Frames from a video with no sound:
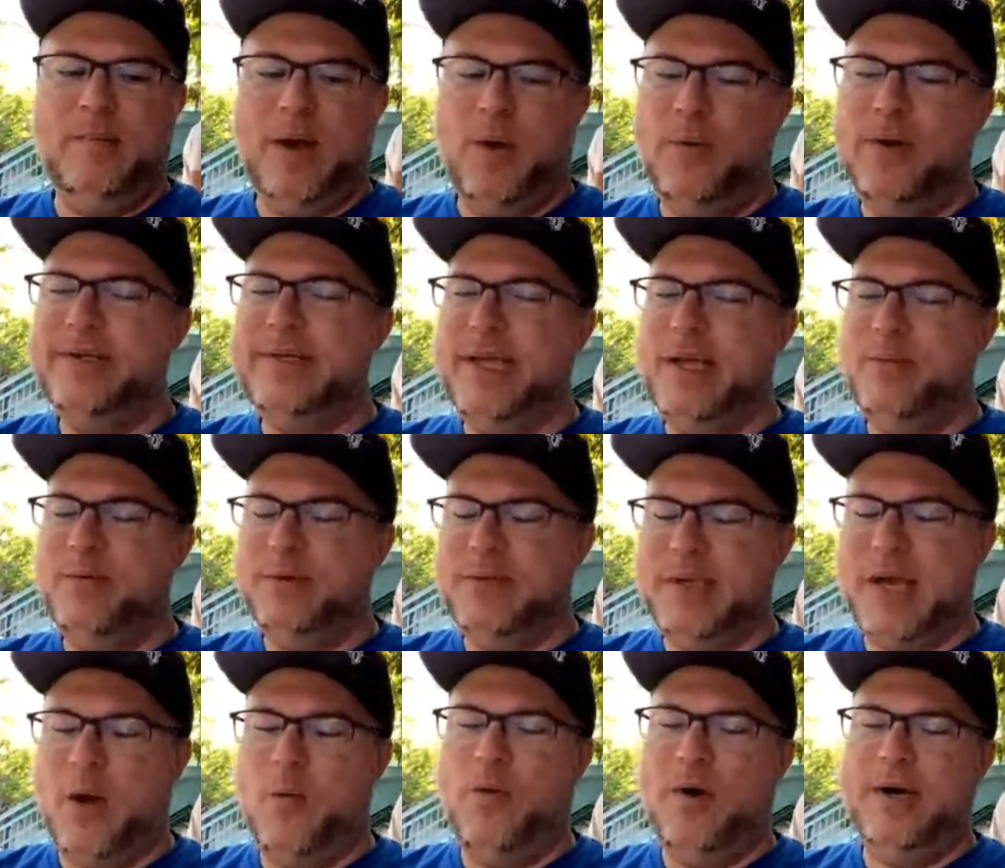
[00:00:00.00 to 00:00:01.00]
I
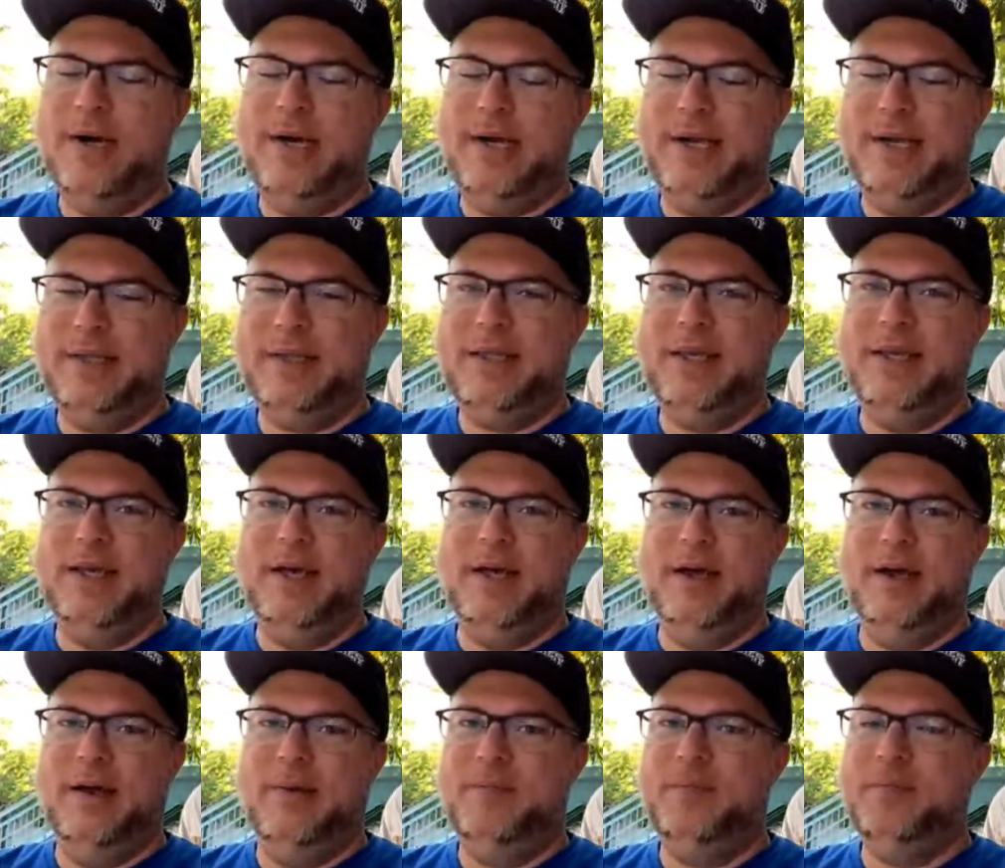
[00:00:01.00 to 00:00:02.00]
wanted to get
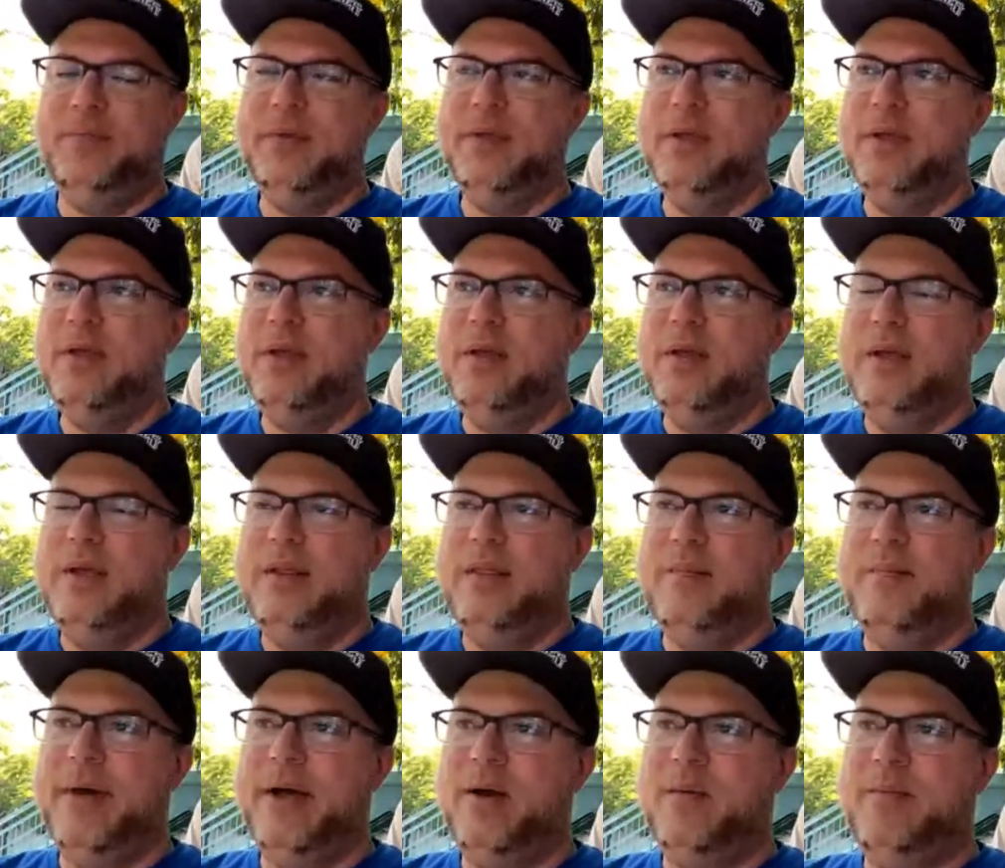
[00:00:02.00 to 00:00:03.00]
the
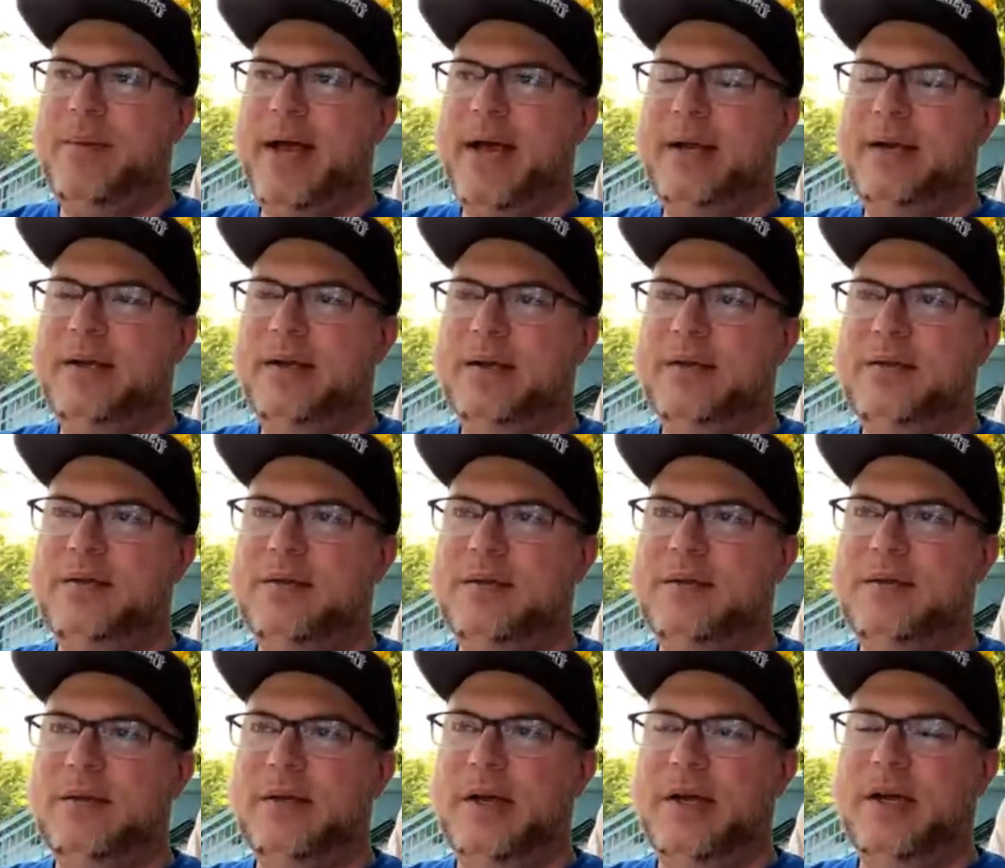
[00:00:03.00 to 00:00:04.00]
Metal
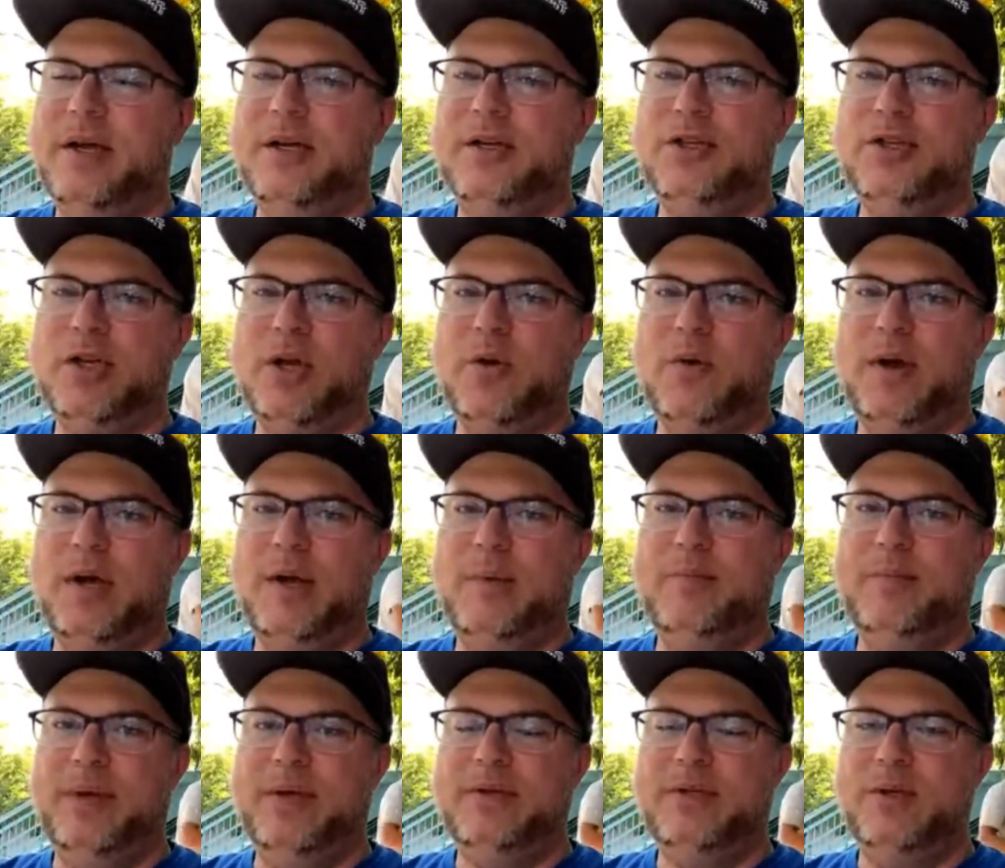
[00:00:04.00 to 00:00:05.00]
Madness show
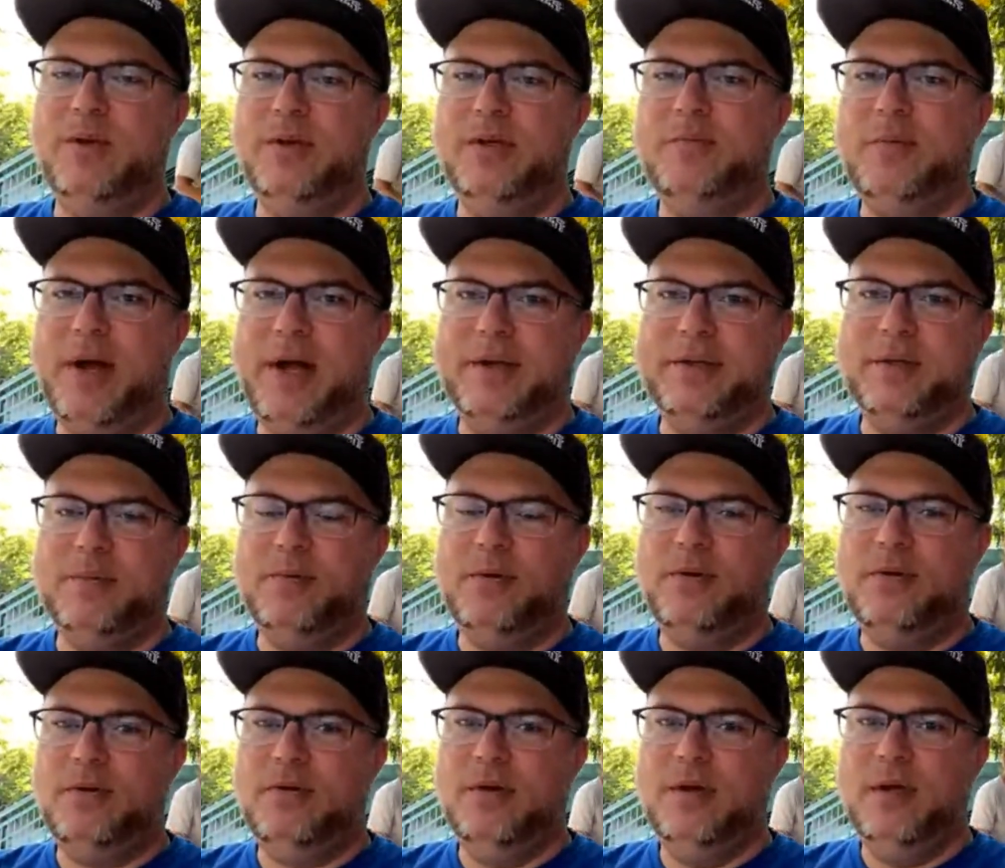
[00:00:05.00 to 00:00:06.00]
up as soon as
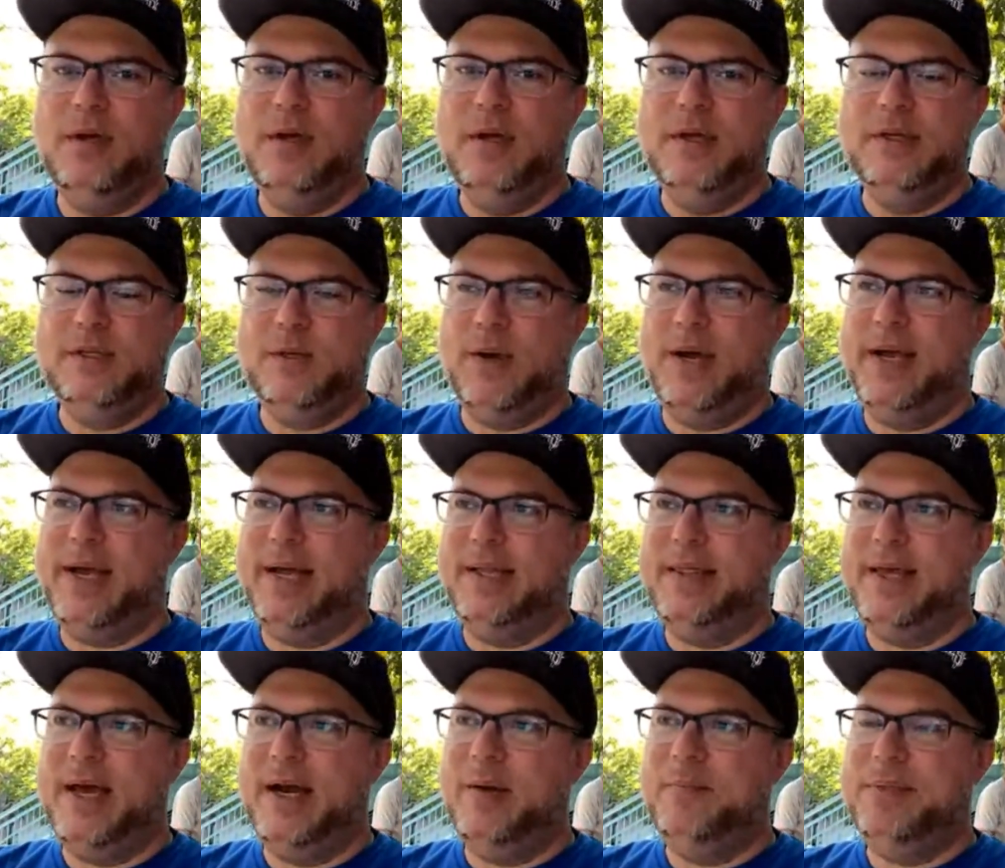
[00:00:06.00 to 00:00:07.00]
possible, so I
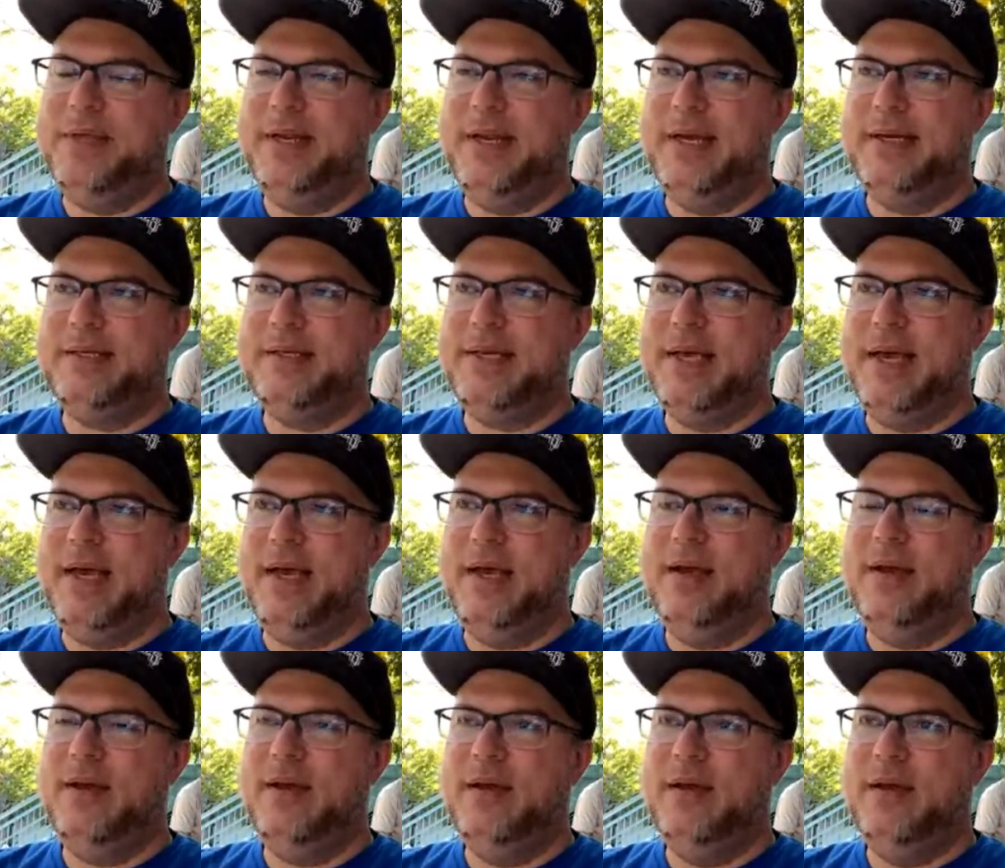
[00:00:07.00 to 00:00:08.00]
got that up the next
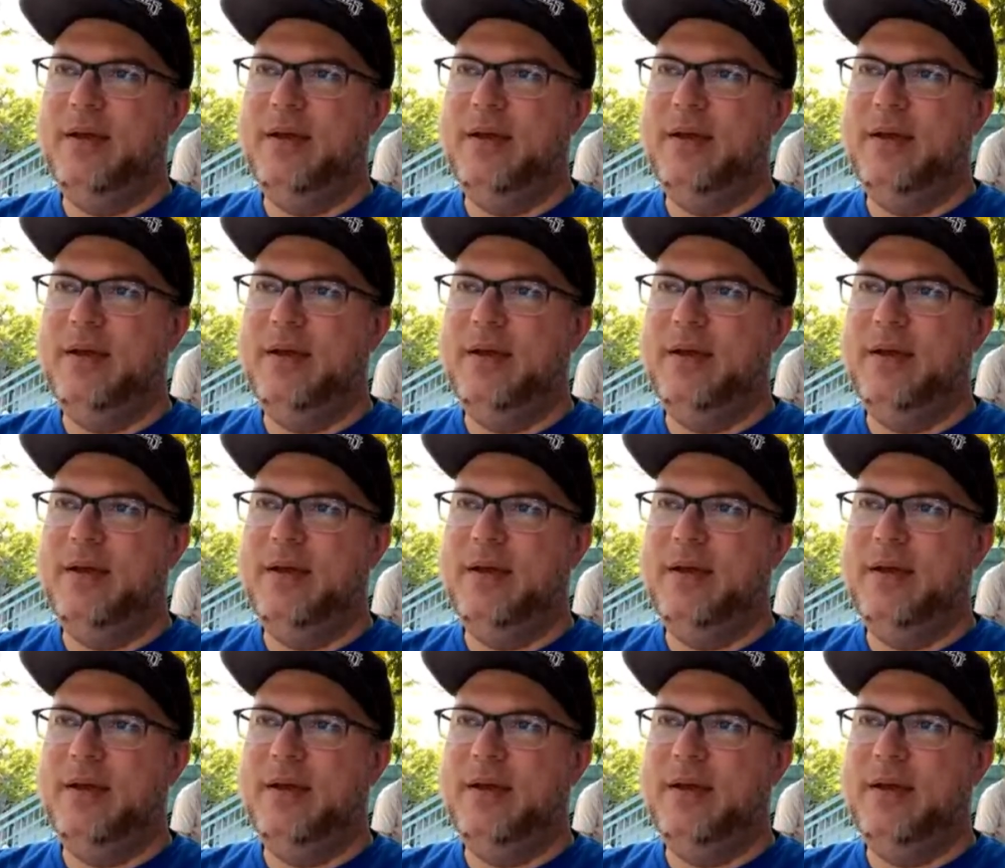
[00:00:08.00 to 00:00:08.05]
day,